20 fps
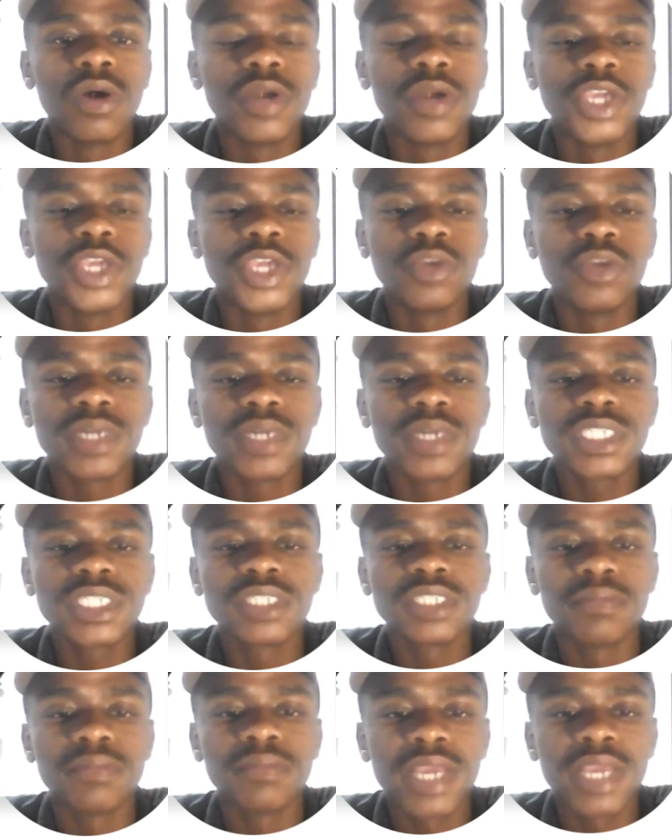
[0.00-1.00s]
humus,
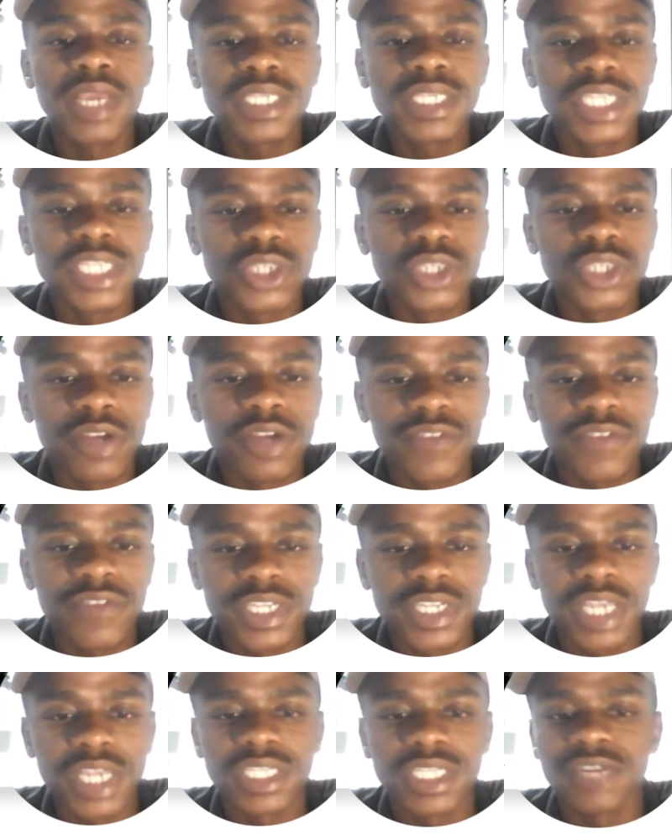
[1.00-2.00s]
it makes the soil
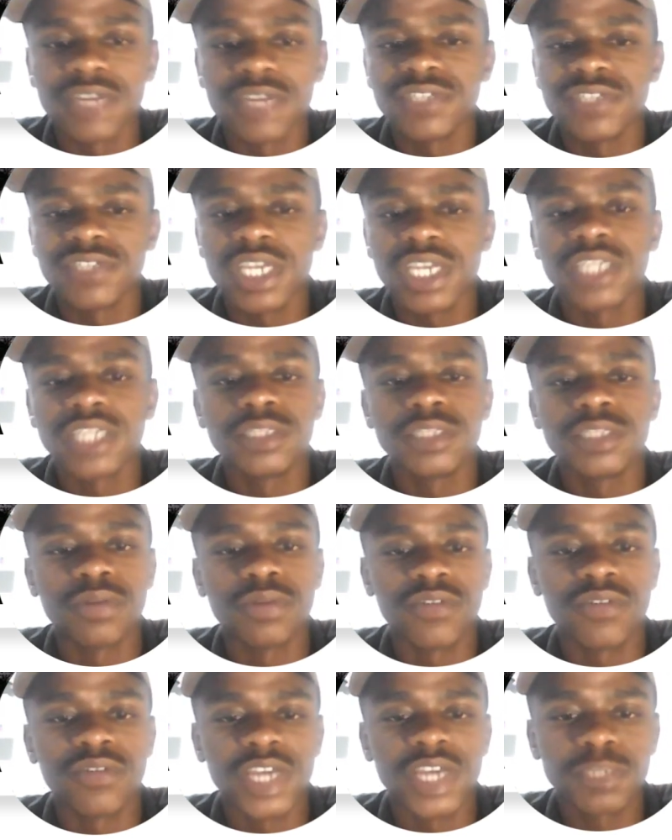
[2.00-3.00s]
fertile, as I've said. It
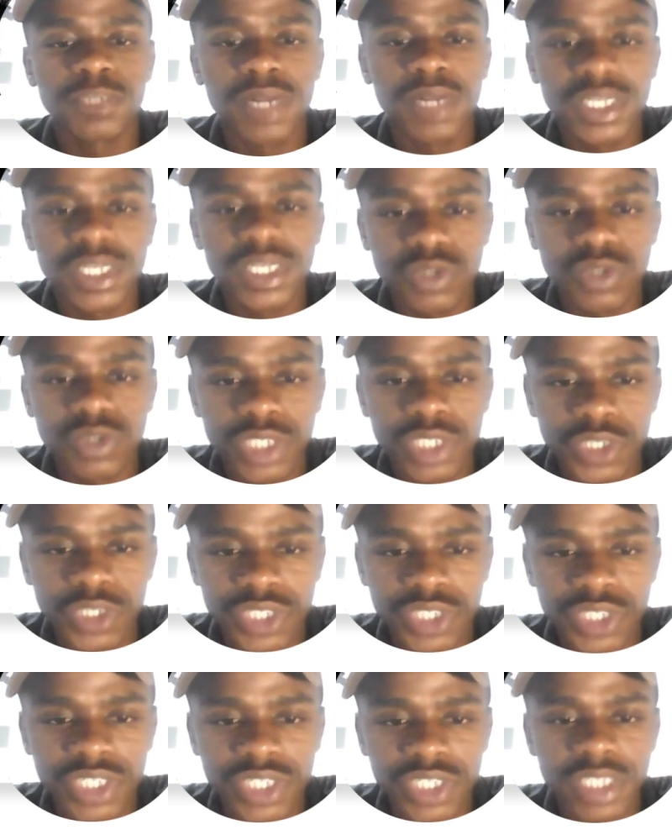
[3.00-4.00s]
provides plants with
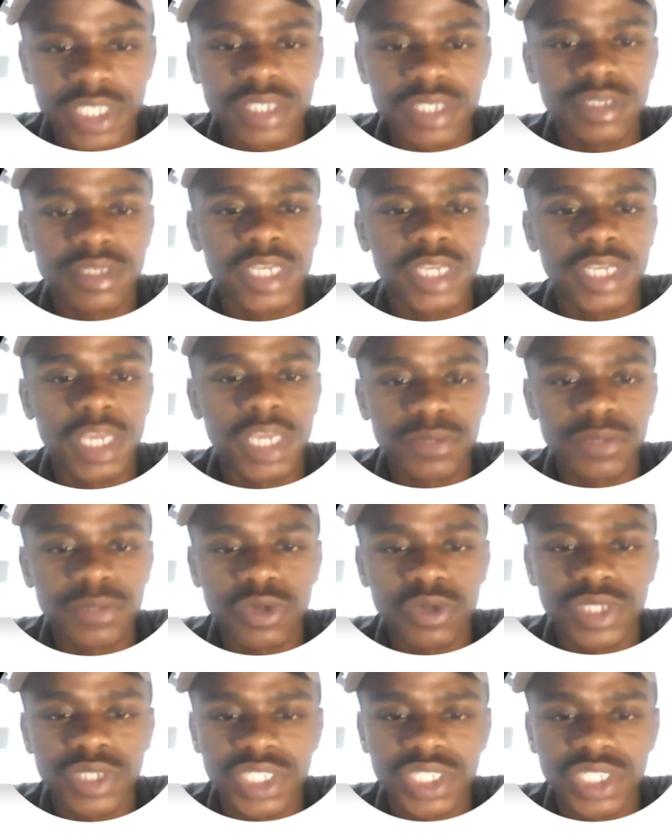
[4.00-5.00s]
nutrients, keeps
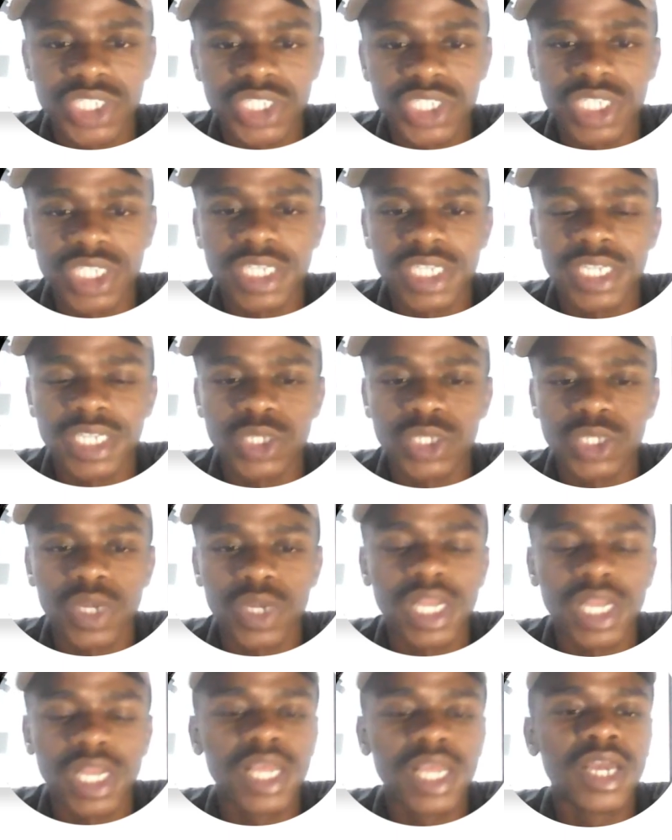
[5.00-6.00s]
oxygen in the
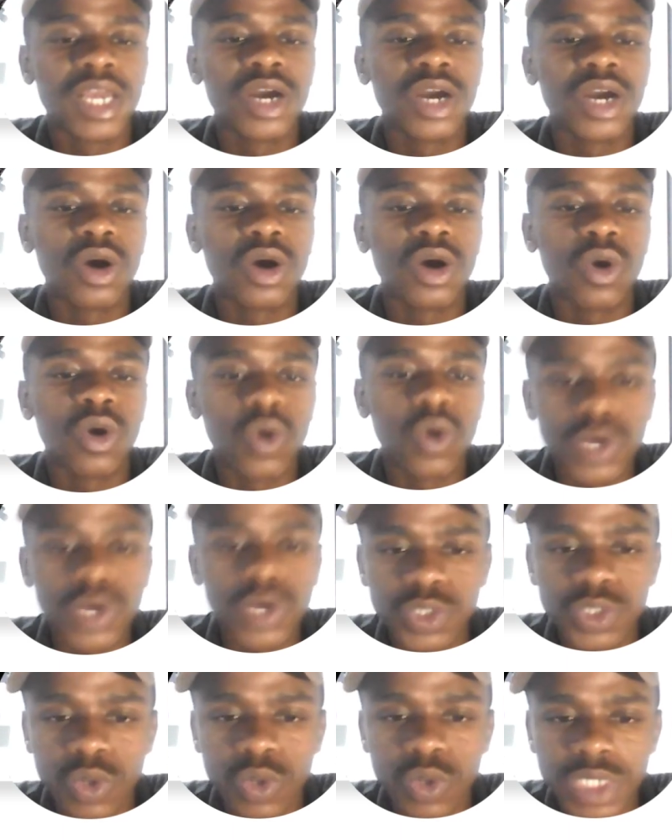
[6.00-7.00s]
soil,
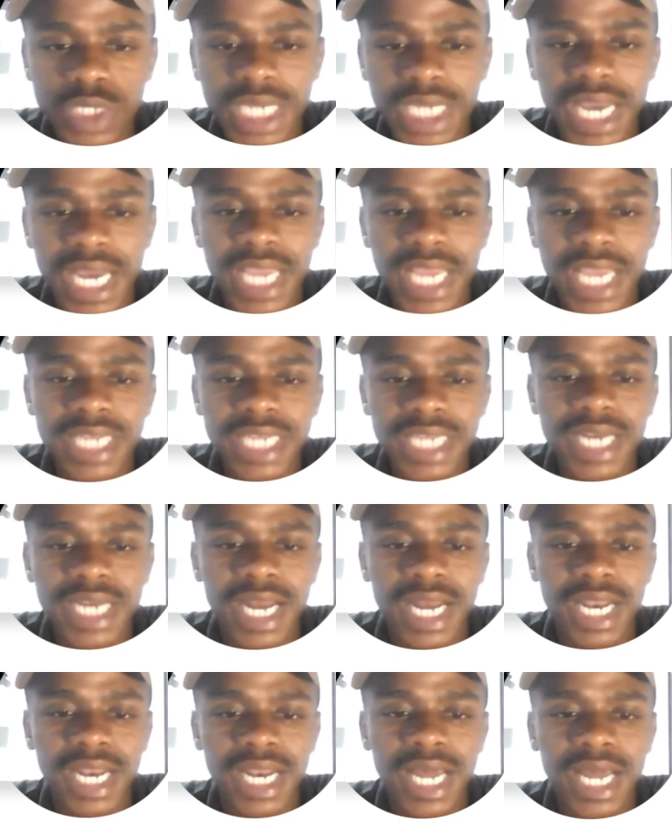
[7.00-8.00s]
holds water, and
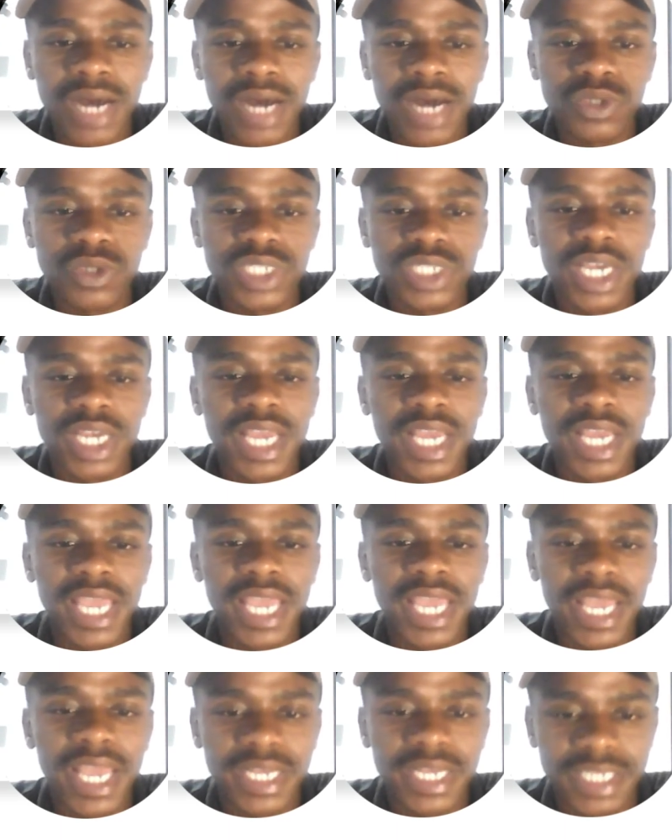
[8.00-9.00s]
allows
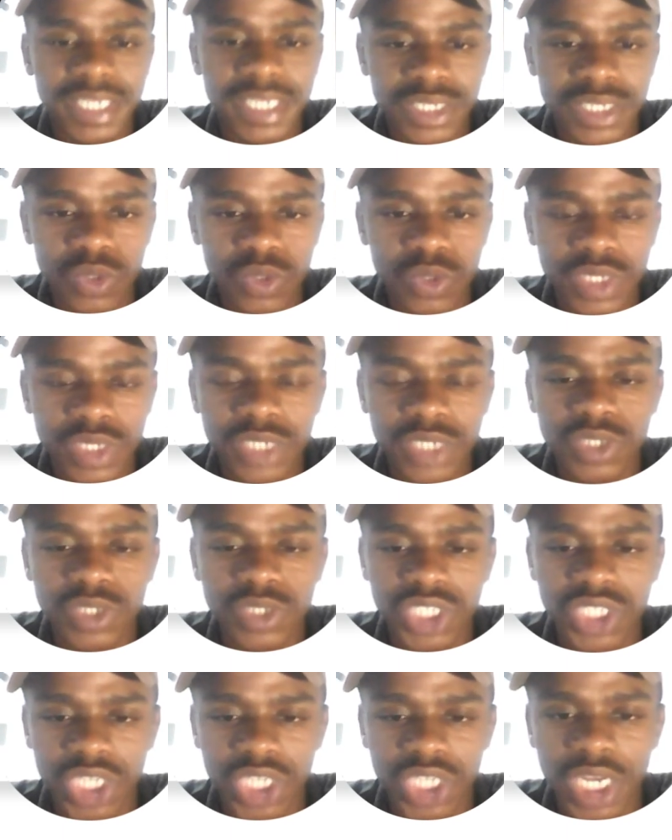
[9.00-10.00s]
excess water to
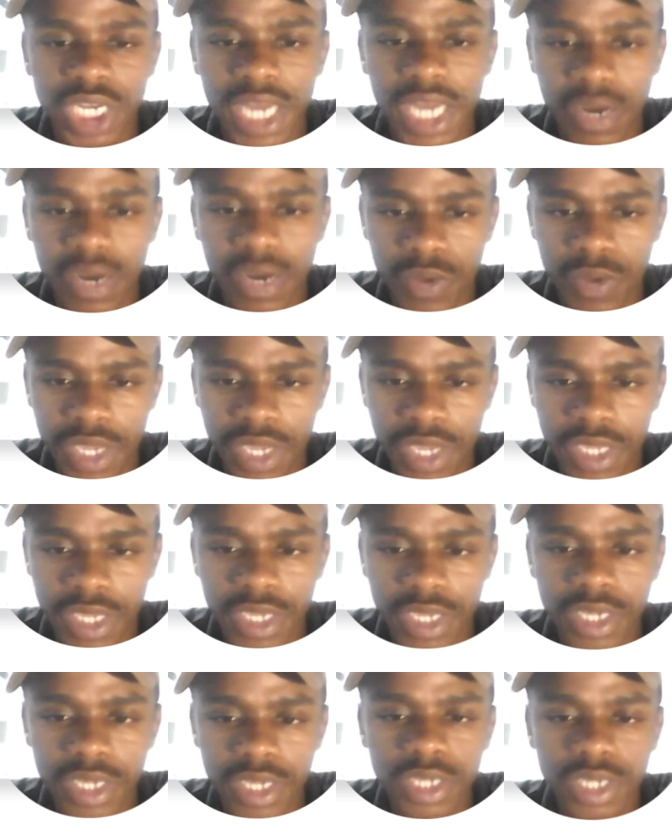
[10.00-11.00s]
drain away
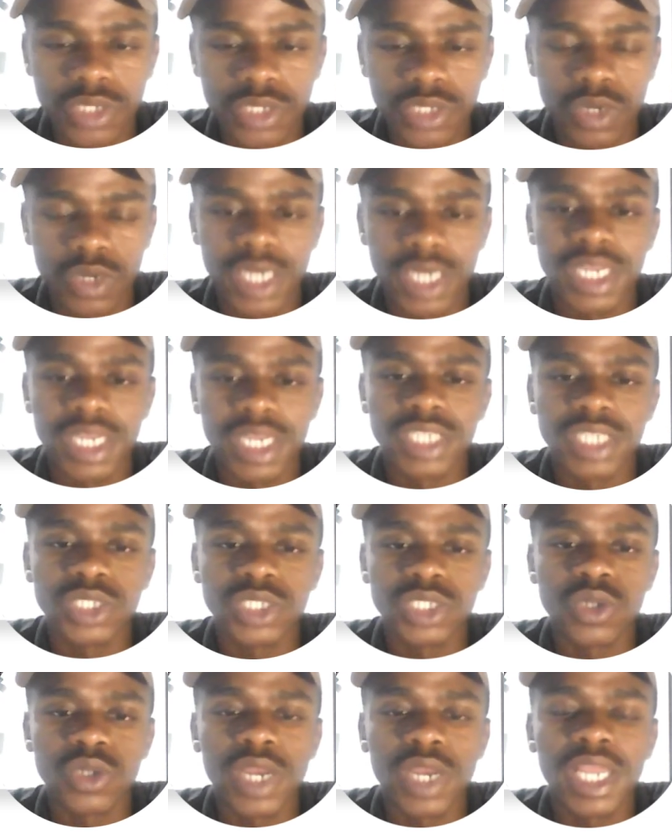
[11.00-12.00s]
so that the
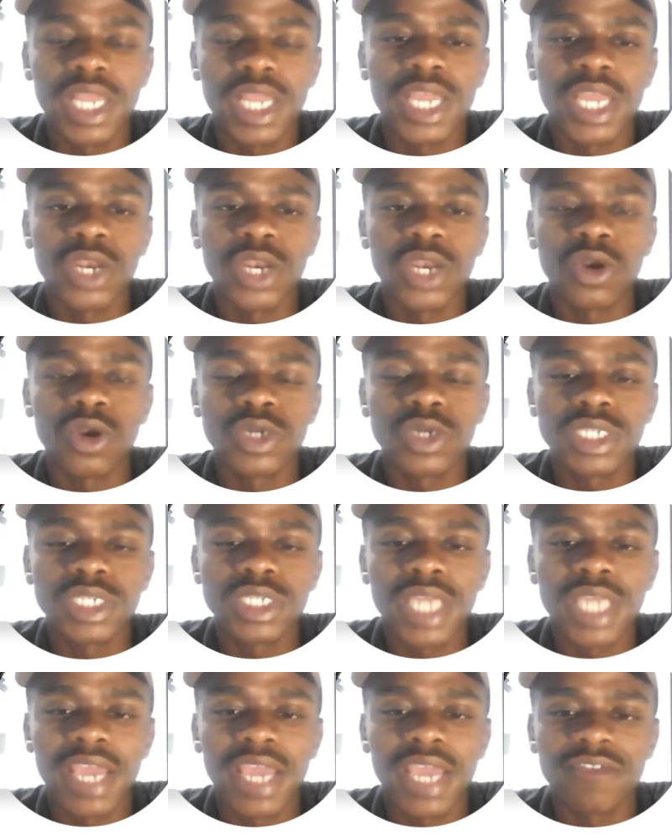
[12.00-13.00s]
soil cannot
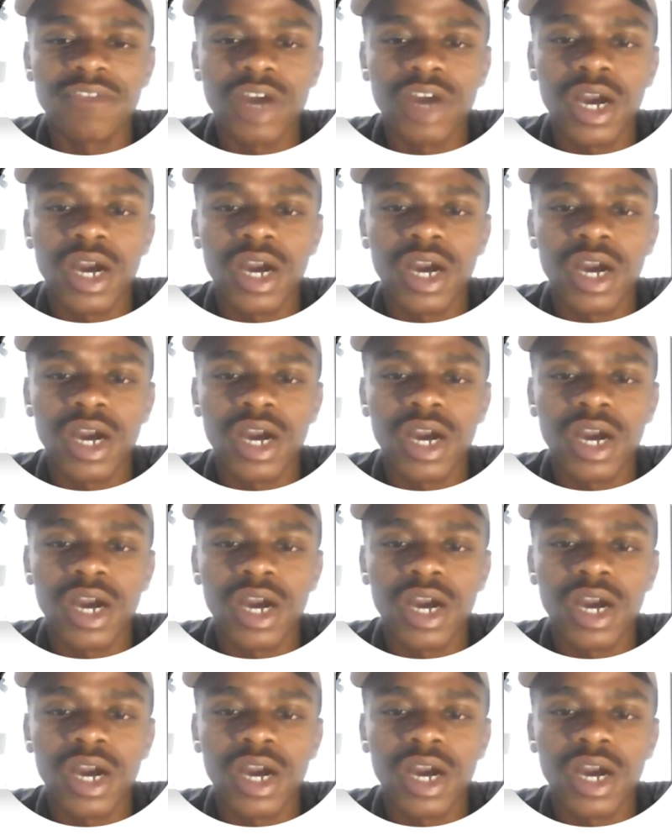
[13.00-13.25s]
have